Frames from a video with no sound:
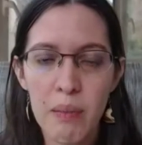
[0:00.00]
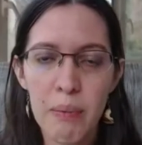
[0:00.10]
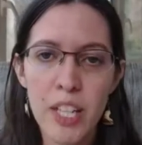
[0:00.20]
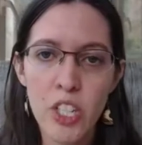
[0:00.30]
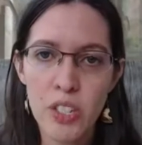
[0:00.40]

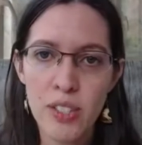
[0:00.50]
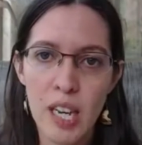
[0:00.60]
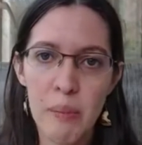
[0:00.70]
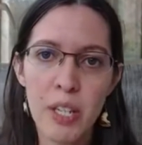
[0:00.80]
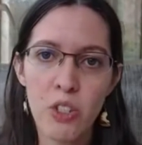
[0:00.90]
patients
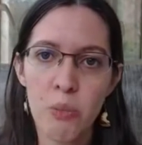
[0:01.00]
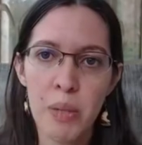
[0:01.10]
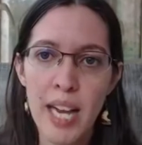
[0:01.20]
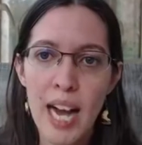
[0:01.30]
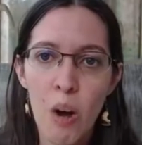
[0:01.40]
coming to
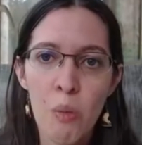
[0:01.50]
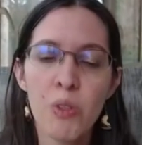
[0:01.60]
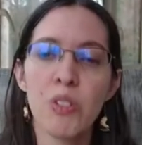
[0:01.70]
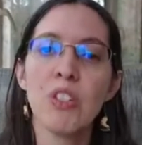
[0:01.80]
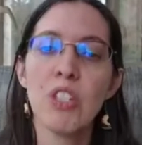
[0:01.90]
me
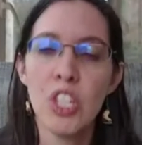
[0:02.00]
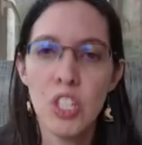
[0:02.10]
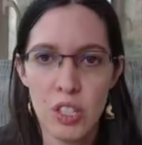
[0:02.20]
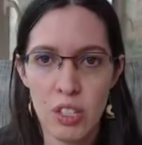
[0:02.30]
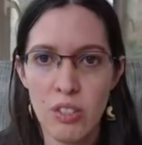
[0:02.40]
almost in
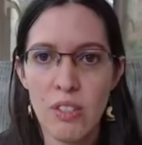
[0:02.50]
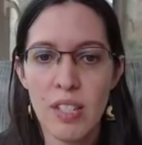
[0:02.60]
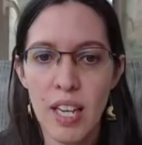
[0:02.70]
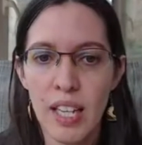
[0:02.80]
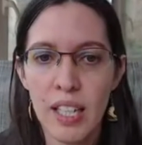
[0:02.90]
tears
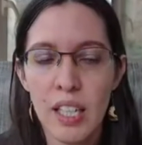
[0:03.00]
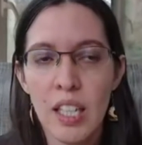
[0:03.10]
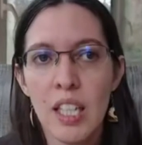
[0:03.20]
saying,